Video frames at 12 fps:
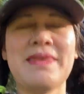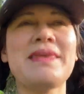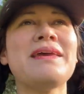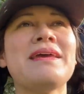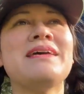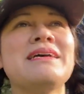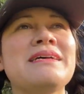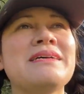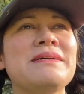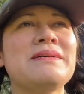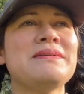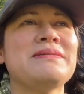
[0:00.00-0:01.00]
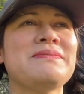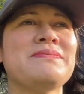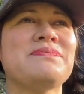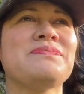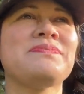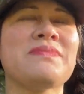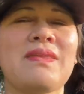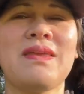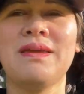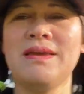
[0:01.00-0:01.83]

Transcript: (no one is talking)